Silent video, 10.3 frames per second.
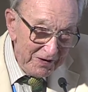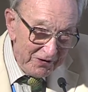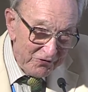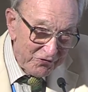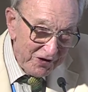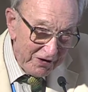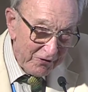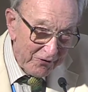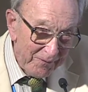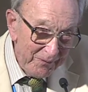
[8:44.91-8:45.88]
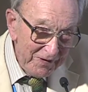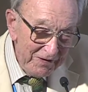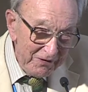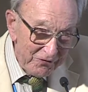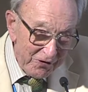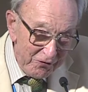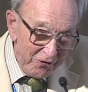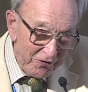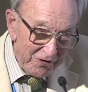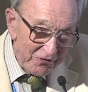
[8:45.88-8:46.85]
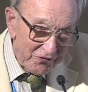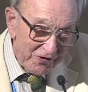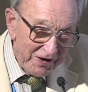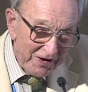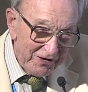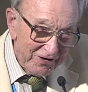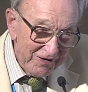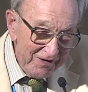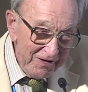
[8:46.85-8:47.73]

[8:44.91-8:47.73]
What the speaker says: is sealed. So you can sink it.